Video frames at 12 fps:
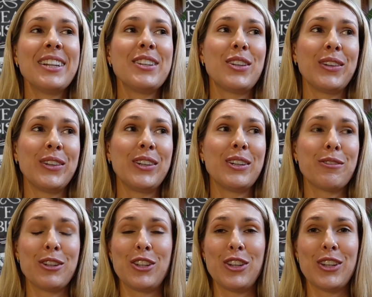to
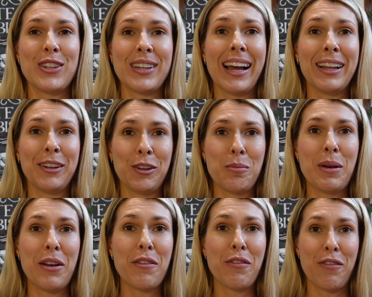reduce it a little
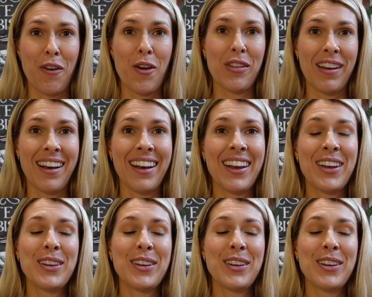bit further.